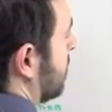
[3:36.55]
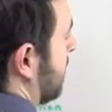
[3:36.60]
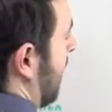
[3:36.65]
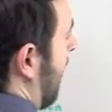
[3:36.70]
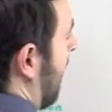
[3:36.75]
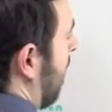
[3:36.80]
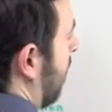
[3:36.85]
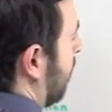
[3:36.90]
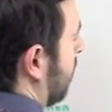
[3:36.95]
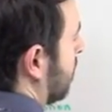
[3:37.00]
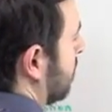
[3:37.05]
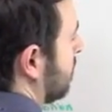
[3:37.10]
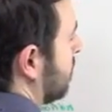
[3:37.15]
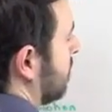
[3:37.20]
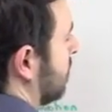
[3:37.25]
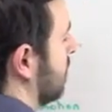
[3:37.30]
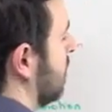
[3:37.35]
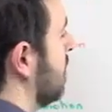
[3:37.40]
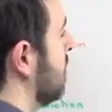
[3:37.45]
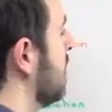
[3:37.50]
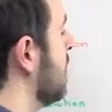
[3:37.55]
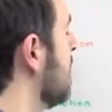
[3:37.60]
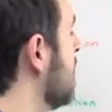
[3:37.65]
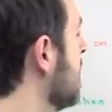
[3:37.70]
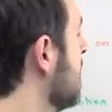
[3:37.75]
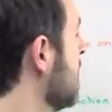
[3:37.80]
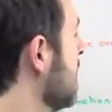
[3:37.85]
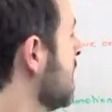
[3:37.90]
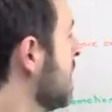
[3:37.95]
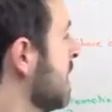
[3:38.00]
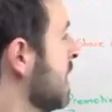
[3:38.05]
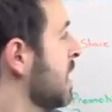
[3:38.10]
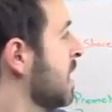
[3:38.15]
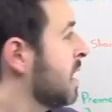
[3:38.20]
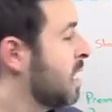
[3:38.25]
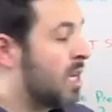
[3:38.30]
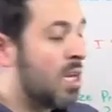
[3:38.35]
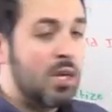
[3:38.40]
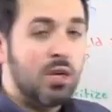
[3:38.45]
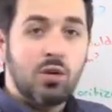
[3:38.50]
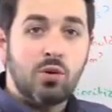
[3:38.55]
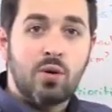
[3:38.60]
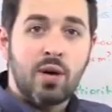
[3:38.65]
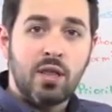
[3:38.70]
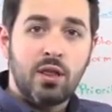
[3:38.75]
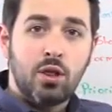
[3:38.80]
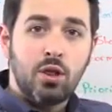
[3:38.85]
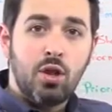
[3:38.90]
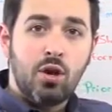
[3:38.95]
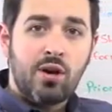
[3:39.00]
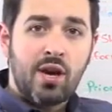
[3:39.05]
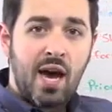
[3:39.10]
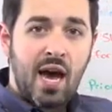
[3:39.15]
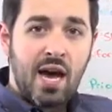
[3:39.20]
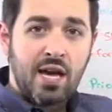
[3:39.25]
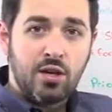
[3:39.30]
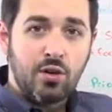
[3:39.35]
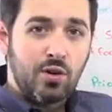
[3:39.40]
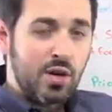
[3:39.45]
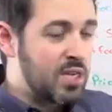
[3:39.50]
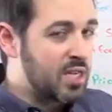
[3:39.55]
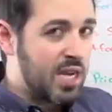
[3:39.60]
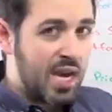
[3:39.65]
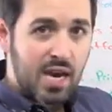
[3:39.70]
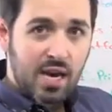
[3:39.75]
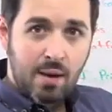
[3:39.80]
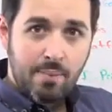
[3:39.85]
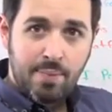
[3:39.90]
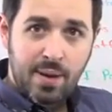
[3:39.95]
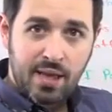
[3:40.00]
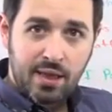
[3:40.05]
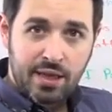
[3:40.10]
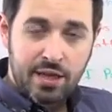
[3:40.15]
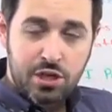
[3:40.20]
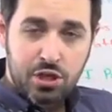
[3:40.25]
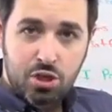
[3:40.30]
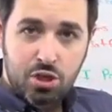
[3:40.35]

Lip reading: is ours. You can take a Bitly